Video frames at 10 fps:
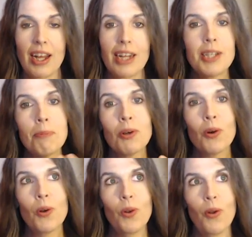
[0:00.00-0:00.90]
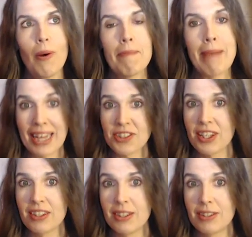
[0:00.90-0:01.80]
a typical
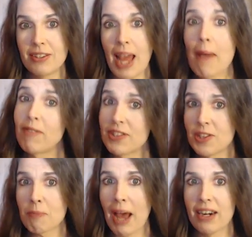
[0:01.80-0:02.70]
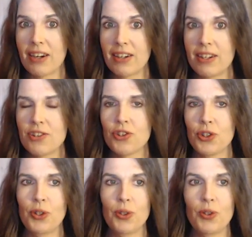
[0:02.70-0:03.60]
masculine emphasis pattern is
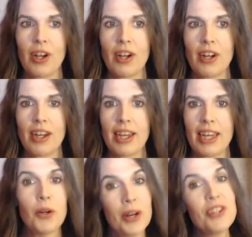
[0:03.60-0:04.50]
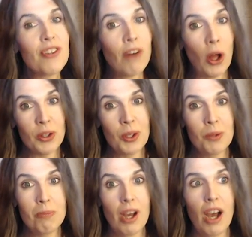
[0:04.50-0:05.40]
to increase the
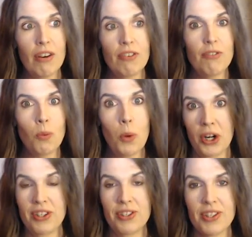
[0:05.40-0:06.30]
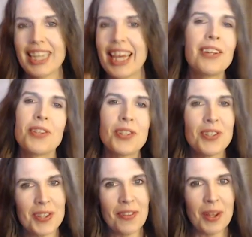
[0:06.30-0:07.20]
volume of words. And again, this
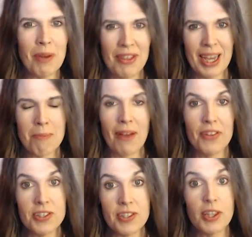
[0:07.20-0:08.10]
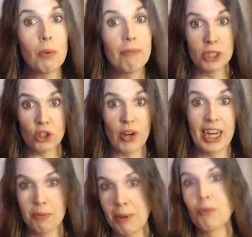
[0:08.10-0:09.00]
isn't something we think about. This is something been
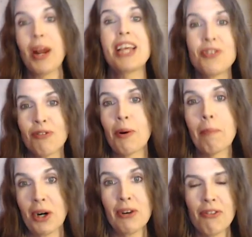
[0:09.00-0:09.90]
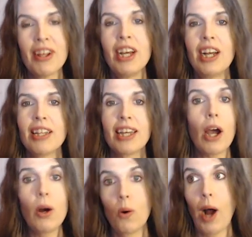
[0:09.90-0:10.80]
trained, we've been raised from birth. Like,
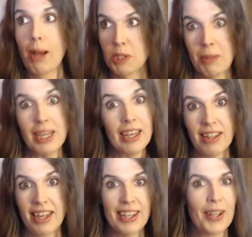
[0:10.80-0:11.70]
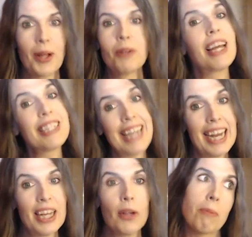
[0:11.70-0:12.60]
oh, I'm speaking like, you know, like
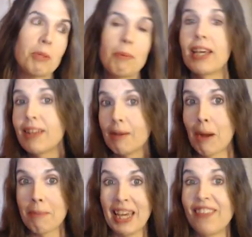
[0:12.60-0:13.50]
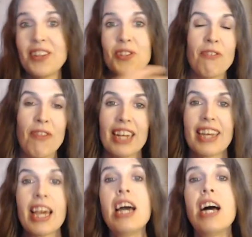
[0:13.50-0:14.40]
daddy, or I'm speaking like mommy, and this sort of thing.
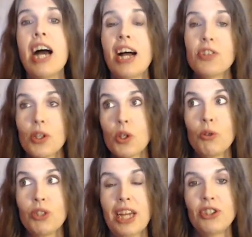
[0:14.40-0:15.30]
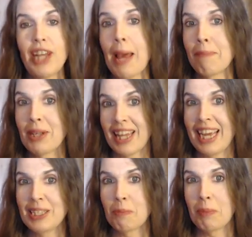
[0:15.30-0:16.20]
Like, and so you tend to
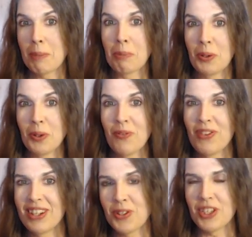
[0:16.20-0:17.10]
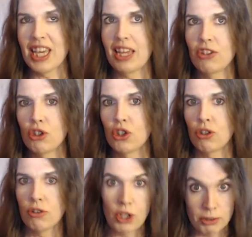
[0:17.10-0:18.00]
emulate people that you see and
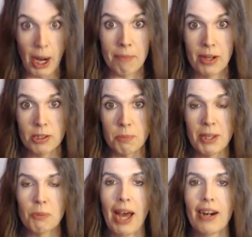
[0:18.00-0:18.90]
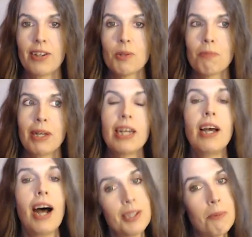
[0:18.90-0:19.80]
you adopt their speech patterns. But
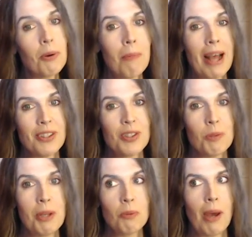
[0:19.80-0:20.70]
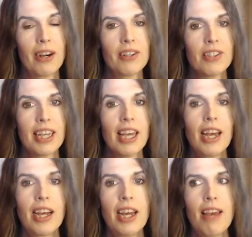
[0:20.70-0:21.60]
a typical masculine speech pattern is like,
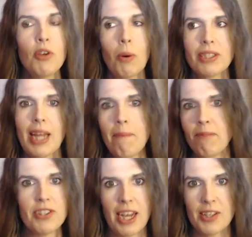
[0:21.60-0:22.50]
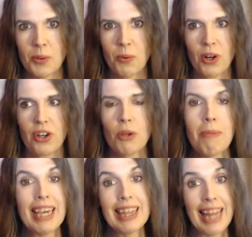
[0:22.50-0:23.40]
if you want to emphasize a word, you
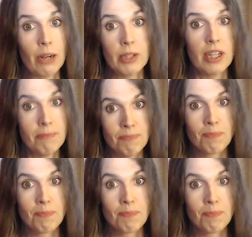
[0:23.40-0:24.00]
make it louder.